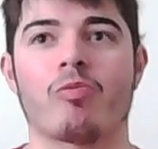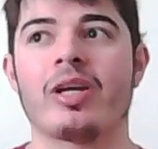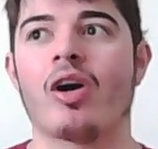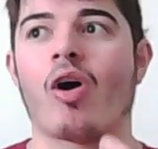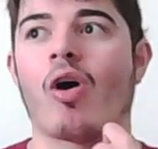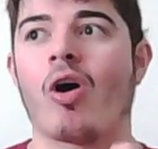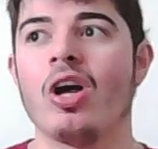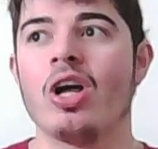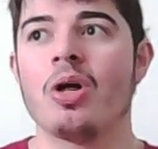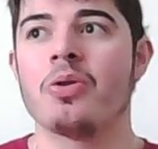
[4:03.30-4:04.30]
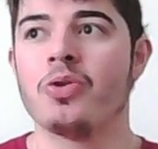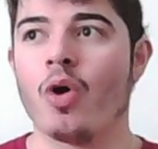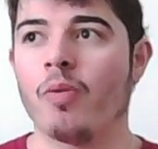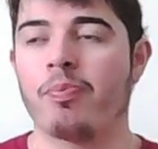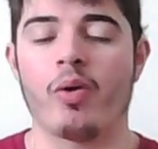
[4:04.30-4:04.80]
we are
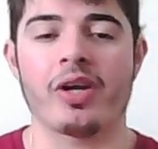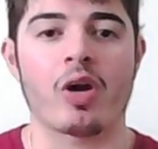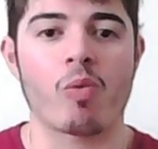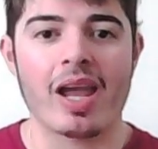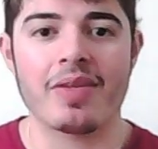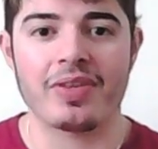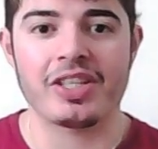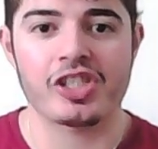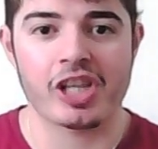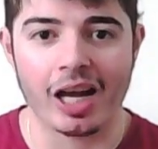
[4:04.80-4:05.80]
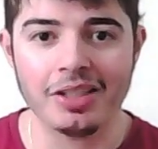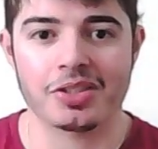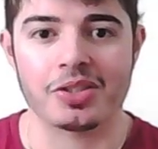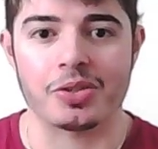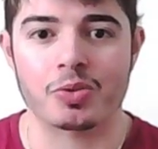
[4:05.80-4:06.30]
not putting away these
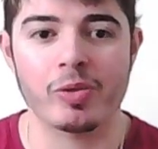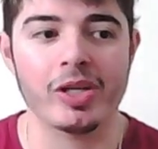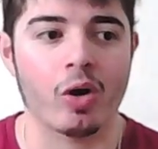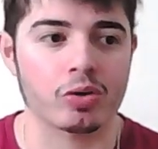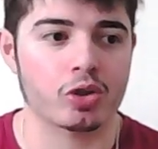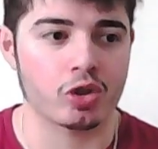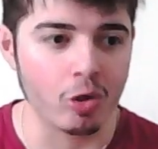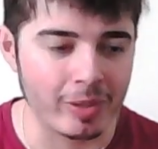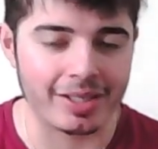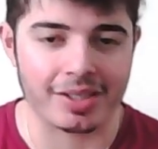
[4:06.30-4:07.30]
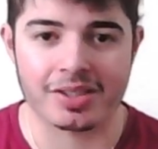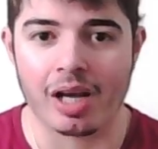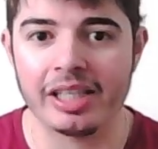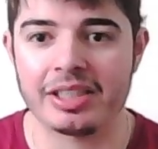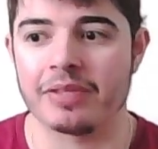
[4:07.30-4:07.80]
chances. We are so
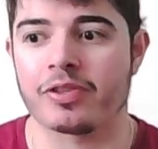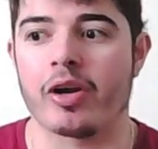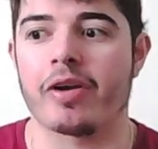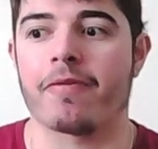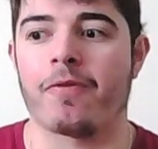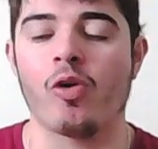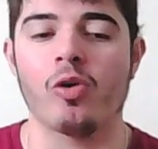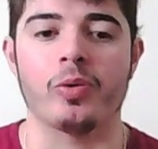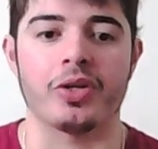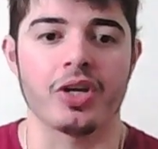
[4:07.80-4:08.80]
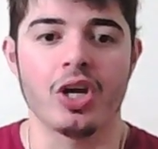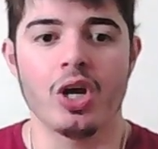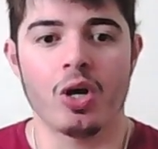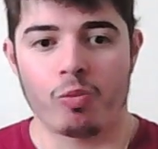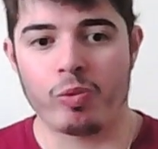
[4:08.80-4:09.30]
indecisive going forward.
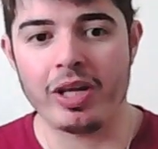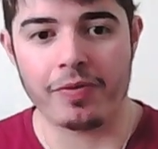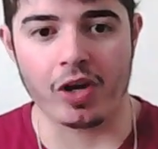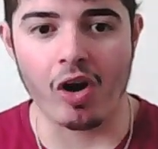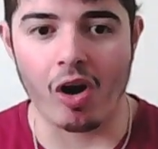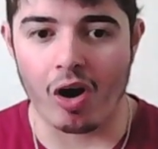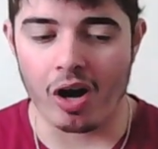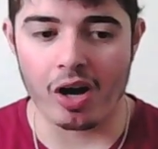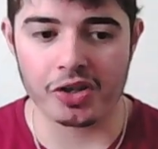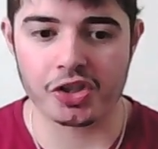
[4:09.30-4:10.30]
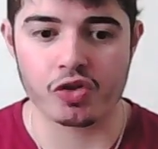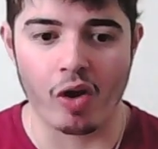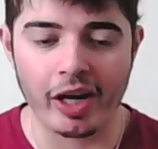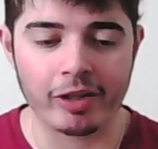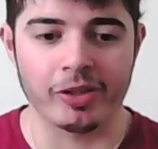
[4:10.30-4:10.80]
We have got a
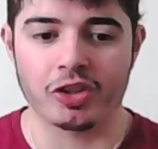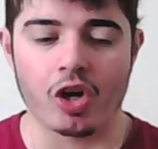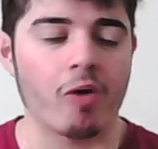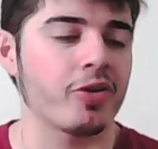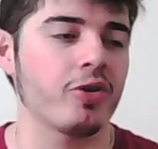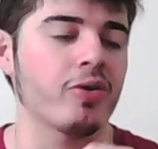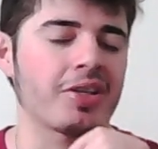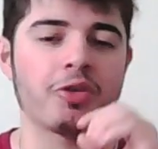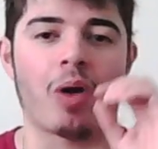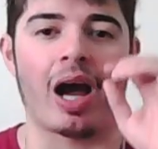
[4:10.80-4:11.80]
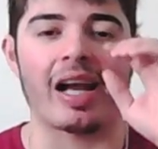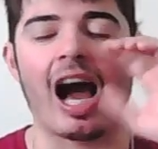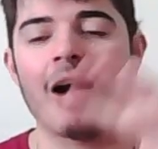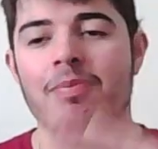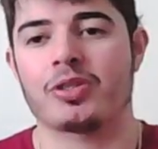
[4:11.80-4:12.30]
striker in Darwin Nunez who I
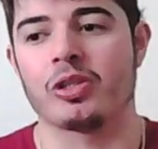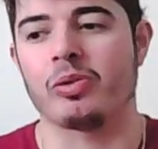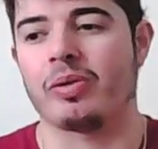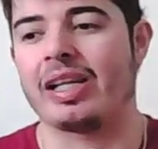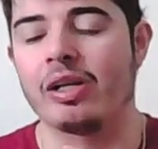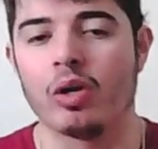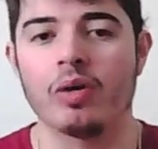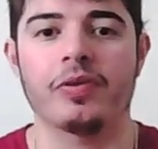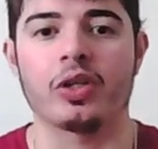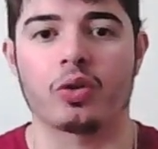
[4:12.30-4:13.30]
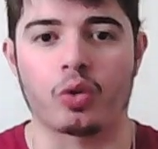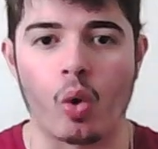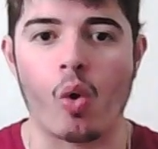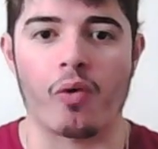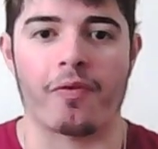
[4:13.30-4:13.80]
absolutely love and
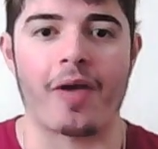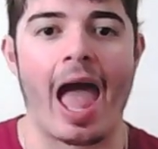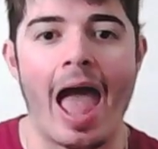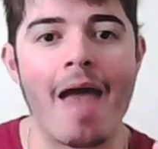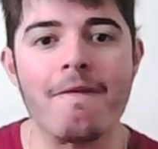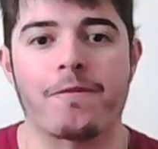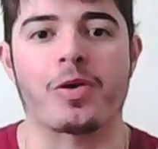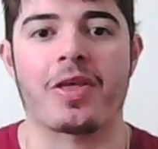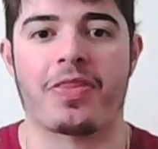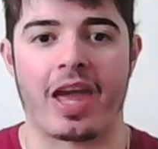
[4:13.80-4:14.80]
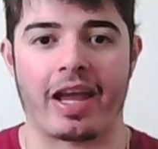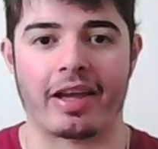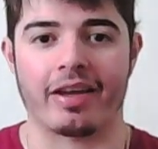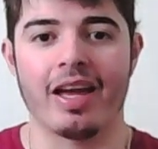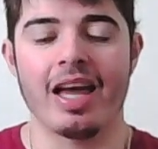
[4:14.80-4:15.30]
adore for everything
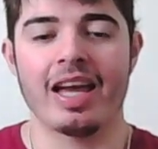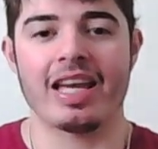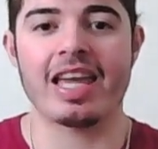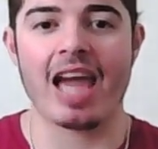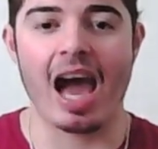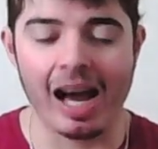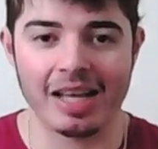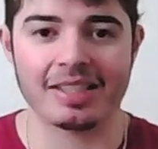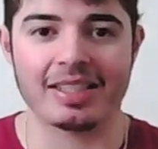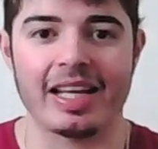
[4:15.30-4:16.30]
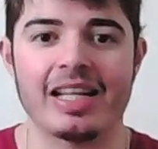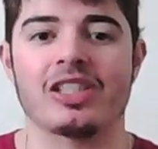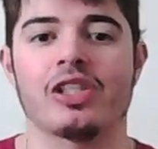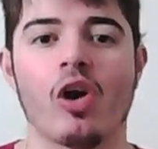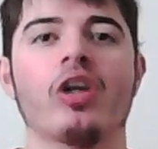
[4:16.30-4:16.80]
he has in his
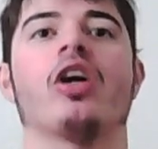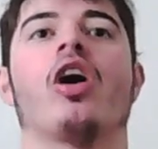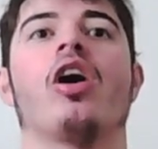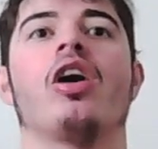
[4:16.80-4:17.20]
locker.